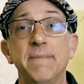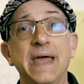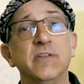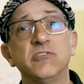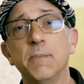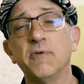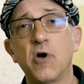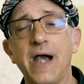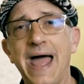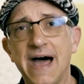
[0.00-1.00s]
And some of
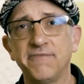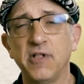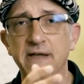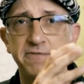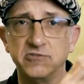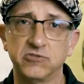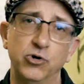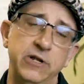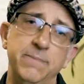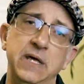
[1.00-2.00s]
our half-life is
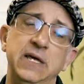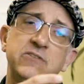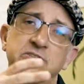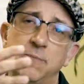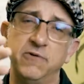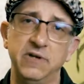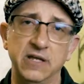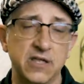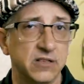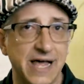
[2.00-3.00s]
30 minutes. Some of
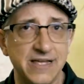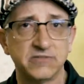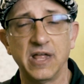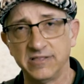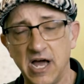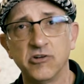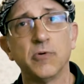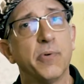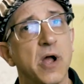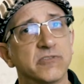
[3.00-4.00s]
it can last, like the
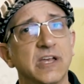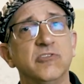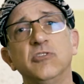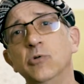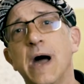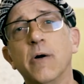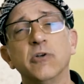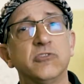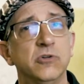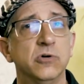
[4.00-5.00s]
hydrogen peroxide, is 2
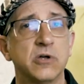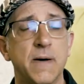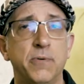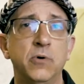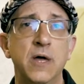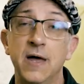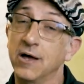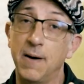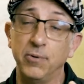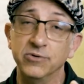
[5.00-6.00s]
hours to a
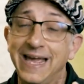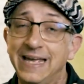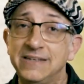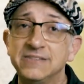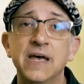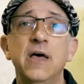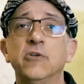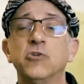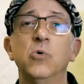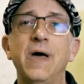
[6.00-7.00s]
couple days.
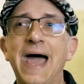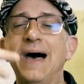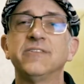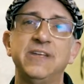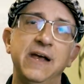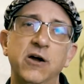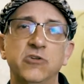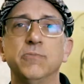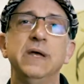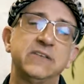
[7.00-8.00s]
So as the air
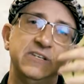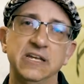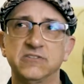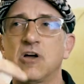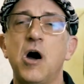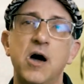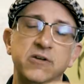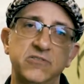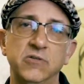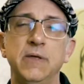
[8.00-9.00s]
is mixing, it's
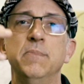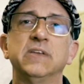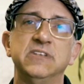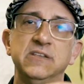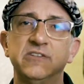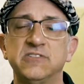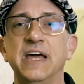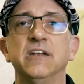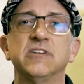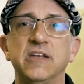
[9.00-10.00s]
constantly mixing the
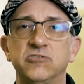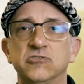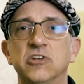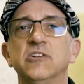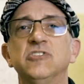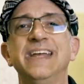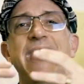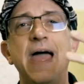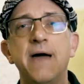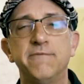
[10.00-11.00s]
sanitizer,
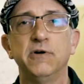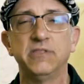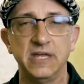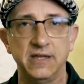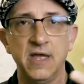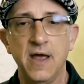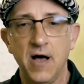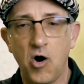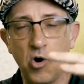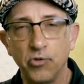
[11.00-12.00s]
touching everything,
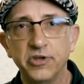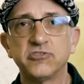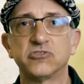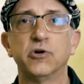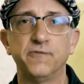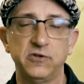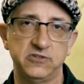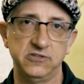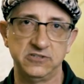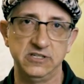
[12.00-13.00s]
all the
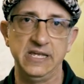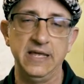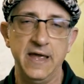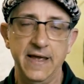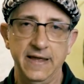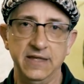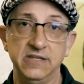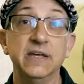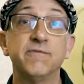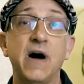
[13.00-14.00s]
surfaces in the
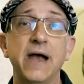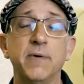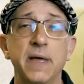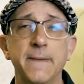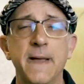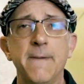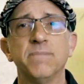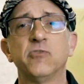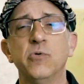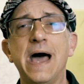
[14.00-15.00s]
environment.
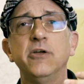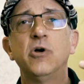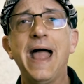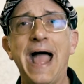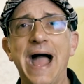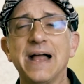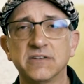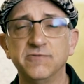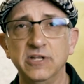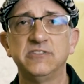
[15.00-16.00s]
So now you're
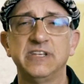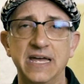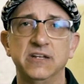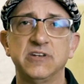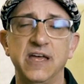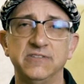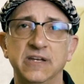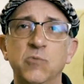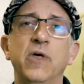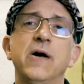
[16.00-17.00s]
actively
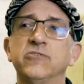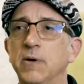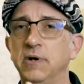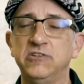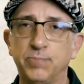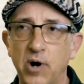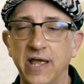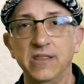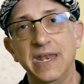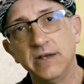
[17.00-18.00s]
sanitizing without somebody
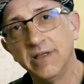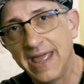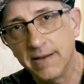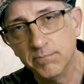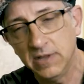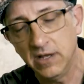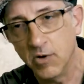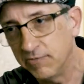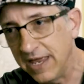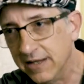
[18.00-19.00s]
spraying. They can't,
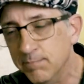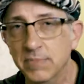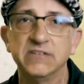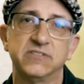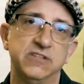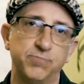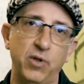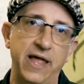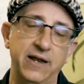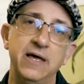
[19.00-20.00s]
if they didn't miss this
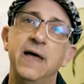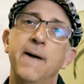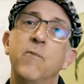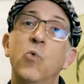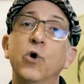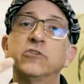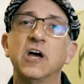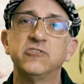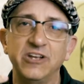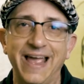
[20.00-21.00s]
plant, we're
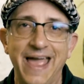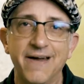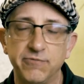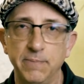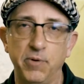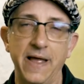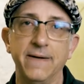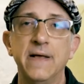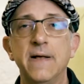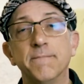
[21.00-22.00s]
touching every plant.